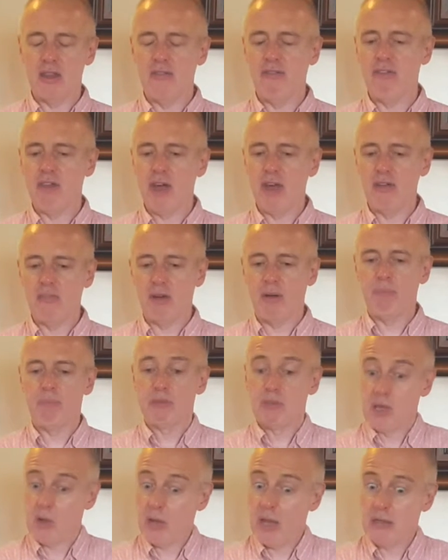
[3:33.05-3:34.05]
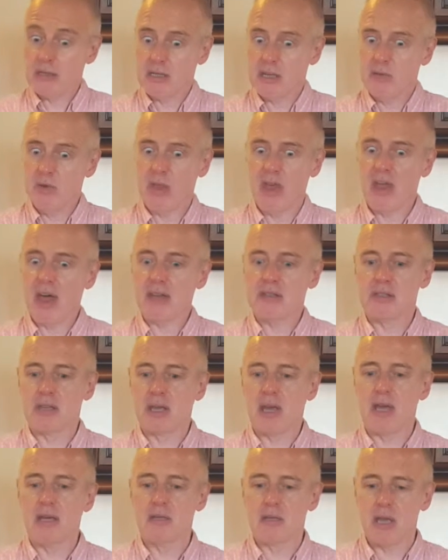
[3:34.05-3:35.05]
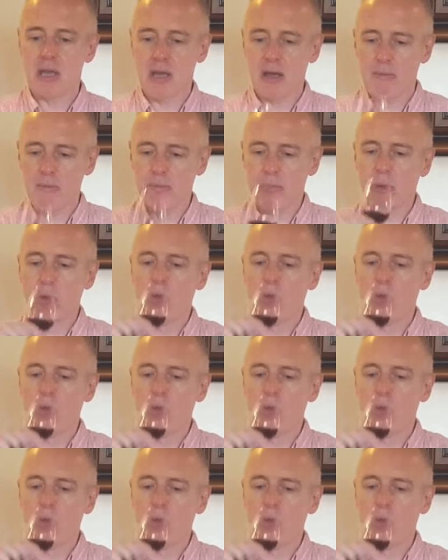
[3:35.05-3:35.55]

the flavor so let's see whether that's the case here